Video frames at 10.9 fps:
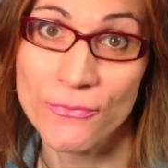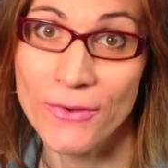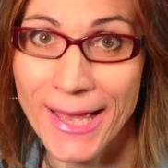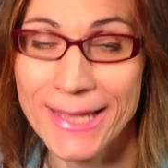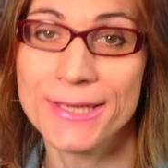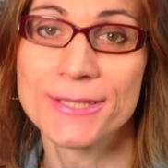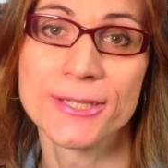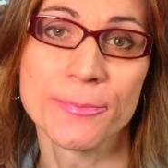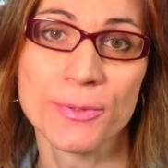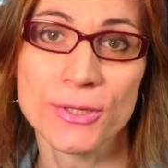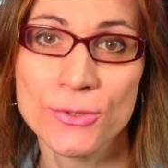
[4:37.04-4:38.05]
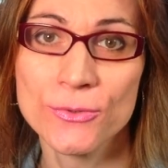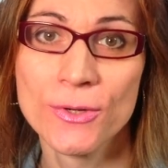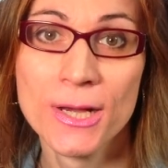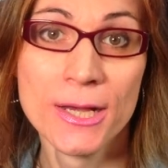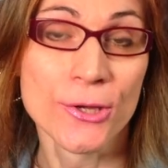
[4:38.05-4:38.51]
of any C P
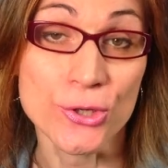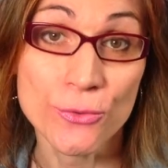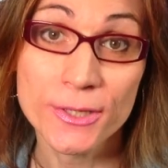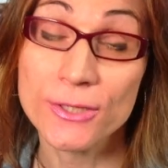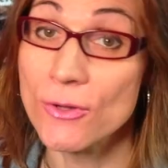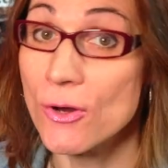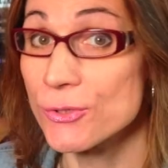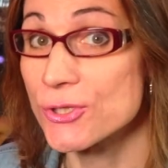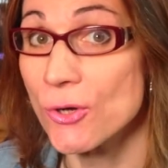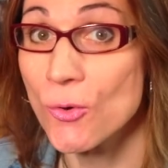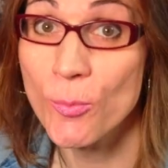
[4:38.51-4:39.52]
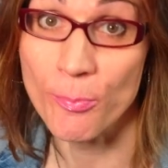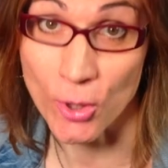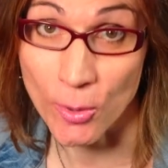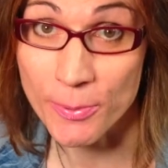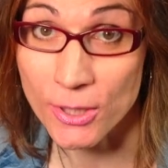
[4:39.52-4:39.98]
U, you need also
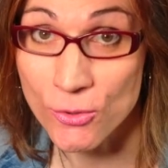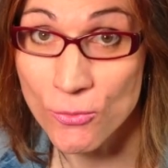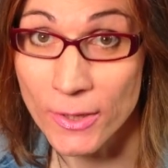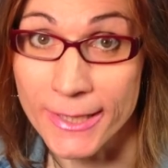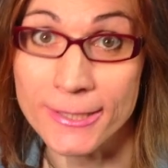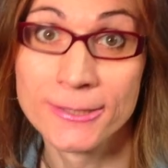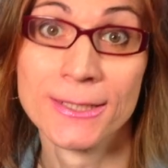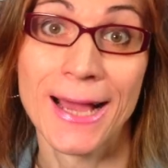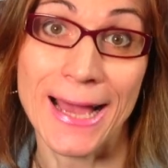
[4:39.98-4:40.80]
proper cooling.